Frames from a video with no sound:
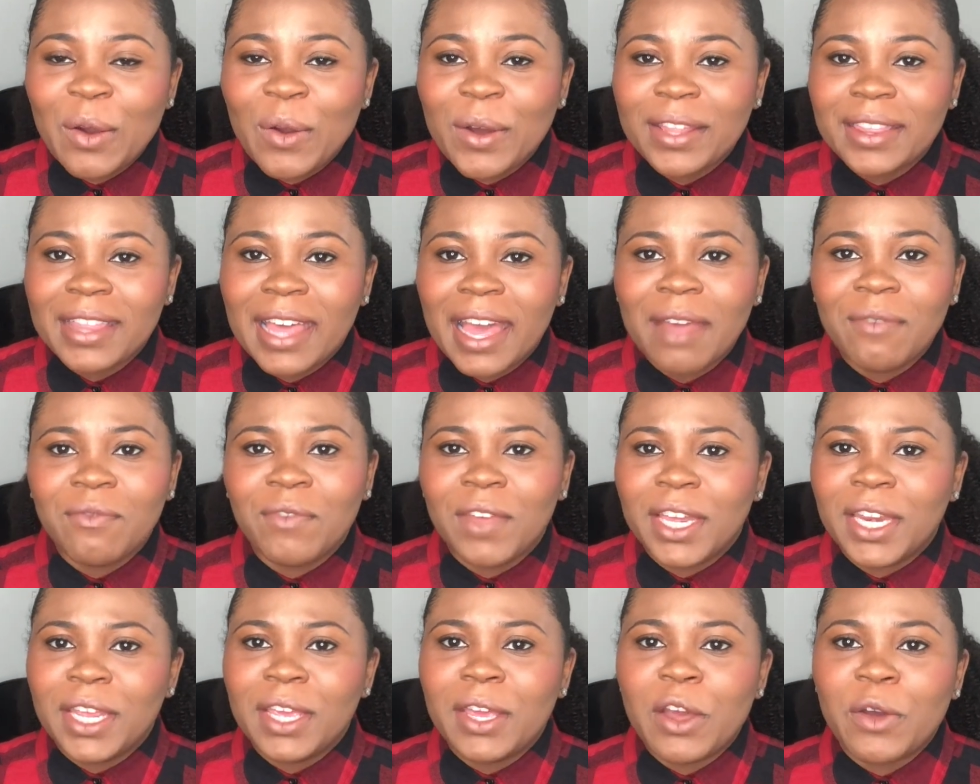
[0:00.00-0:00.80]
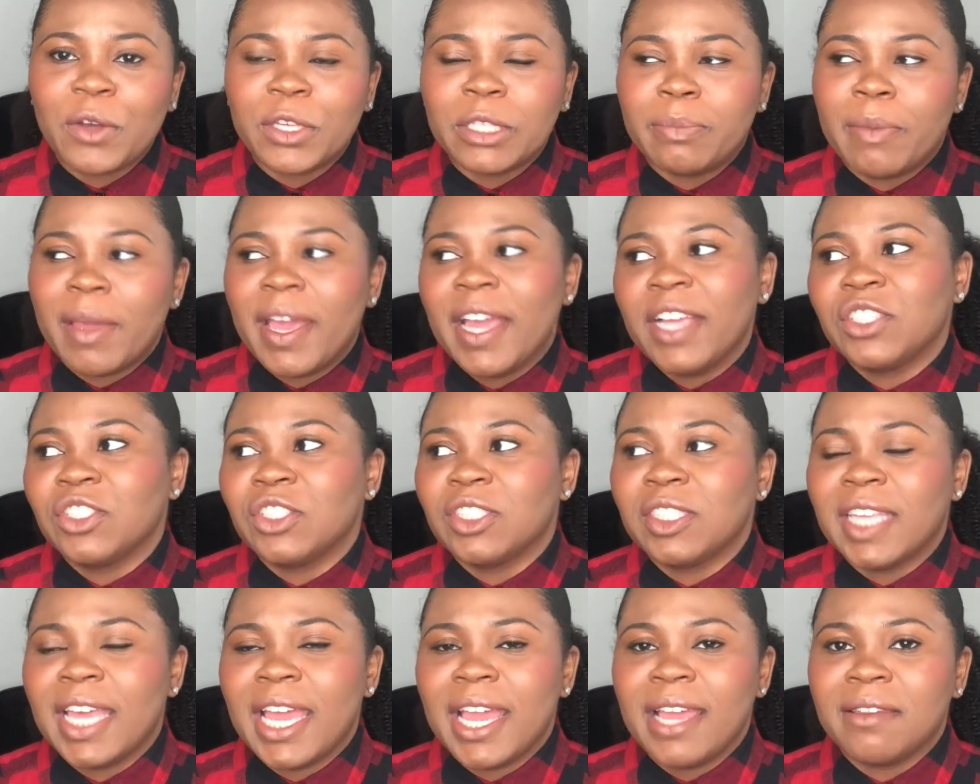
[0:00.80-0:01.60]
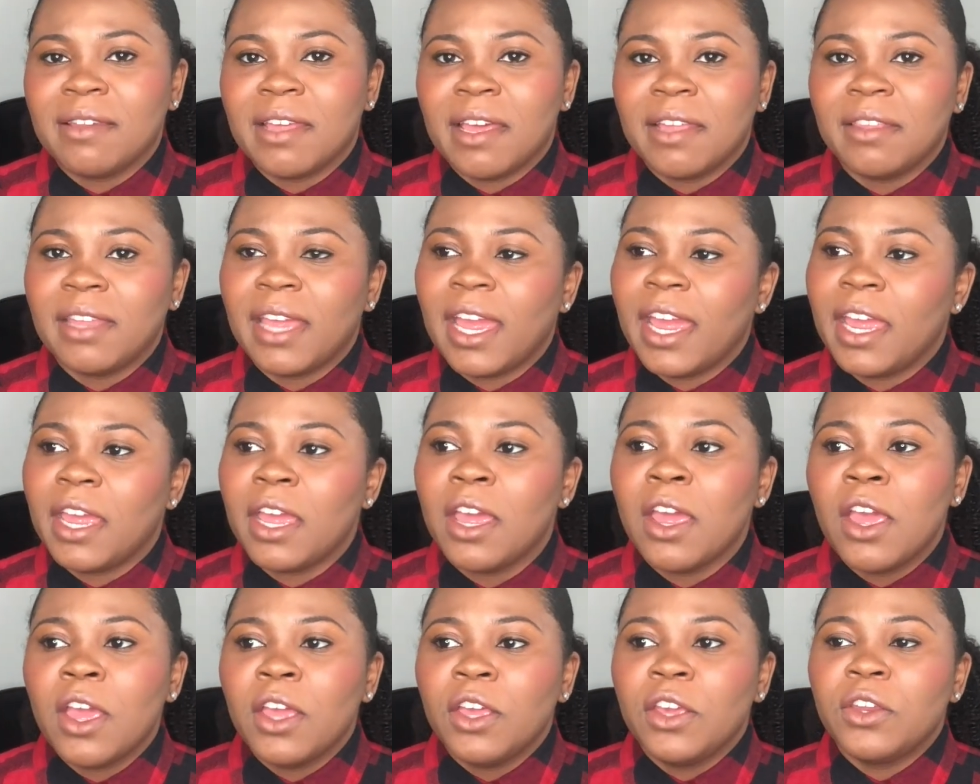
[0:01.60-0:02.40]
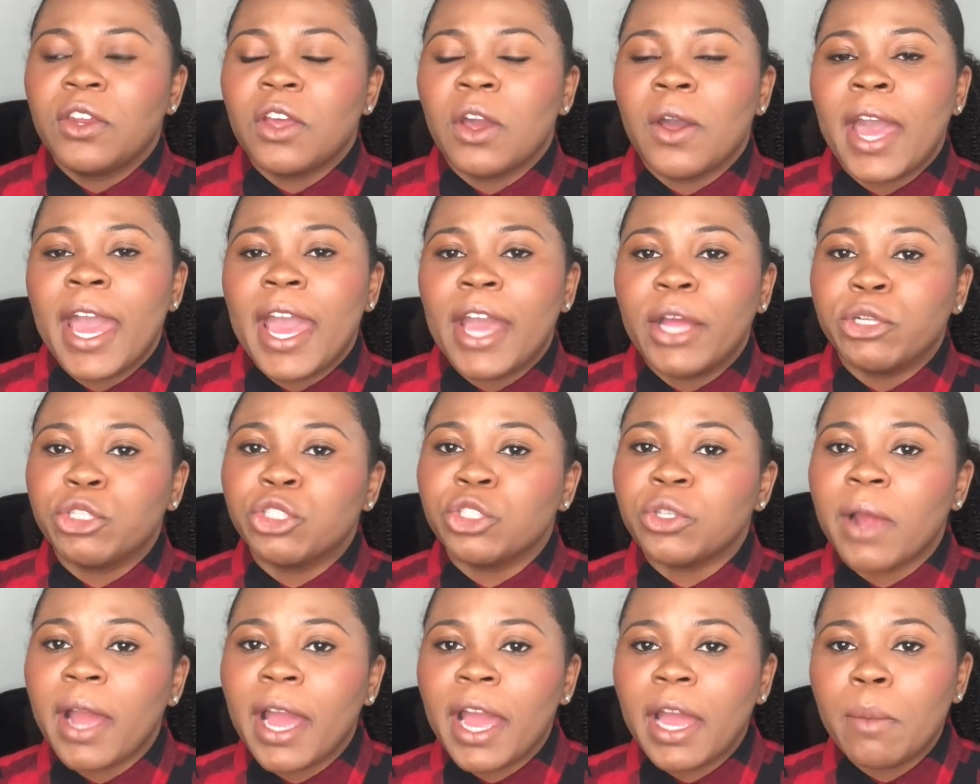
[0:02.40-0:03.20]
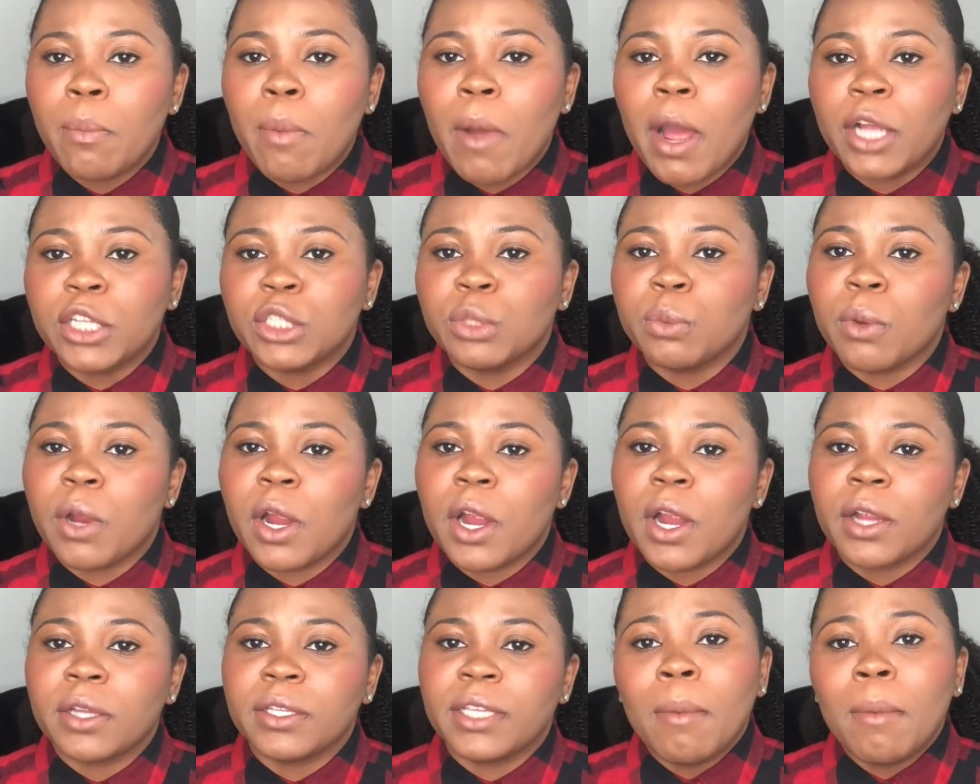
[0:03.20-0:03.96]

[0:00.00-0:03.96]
on that video's page and saying that they, haven't tried Poshmark.